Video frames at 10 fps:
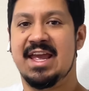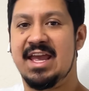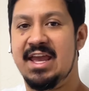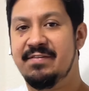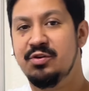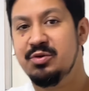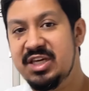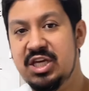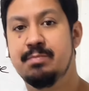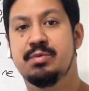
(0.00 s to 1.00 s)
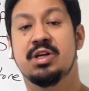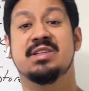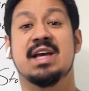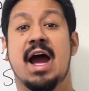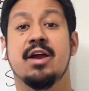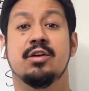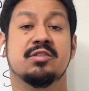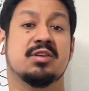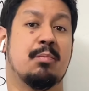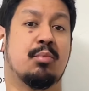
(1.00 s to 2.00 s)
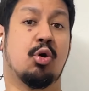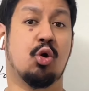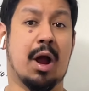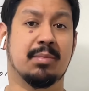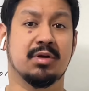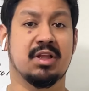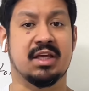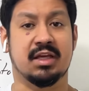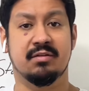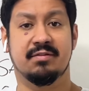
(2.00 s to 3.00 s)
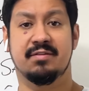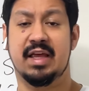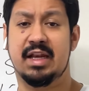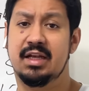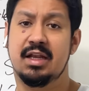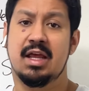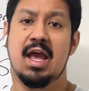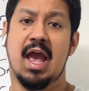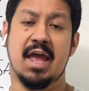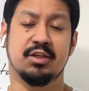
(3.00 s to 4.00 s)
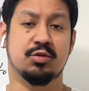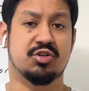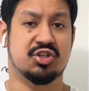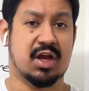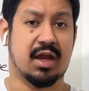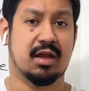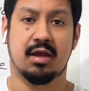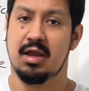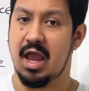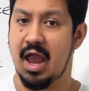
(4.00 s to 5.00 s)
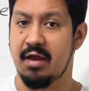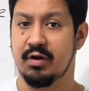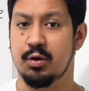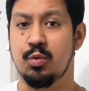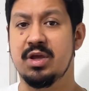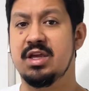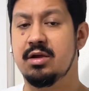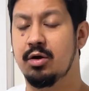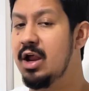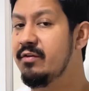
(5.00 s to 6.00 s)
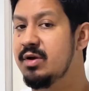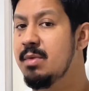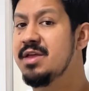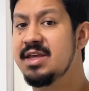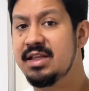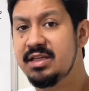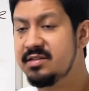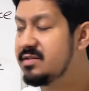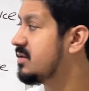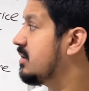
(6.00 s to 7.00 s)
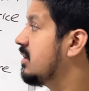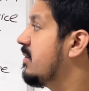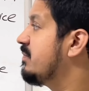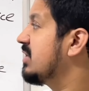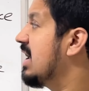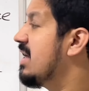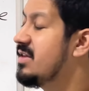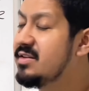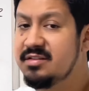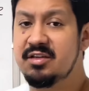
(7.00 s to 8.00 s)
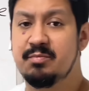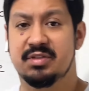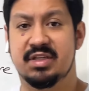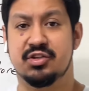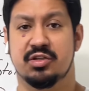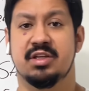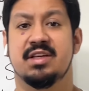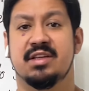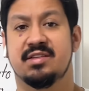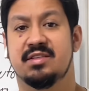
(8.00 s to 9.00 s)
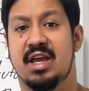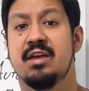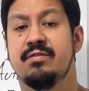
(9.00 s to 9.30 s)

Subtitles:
if you keep your tires properly inflated and you check every week or every month at least, this could potentially save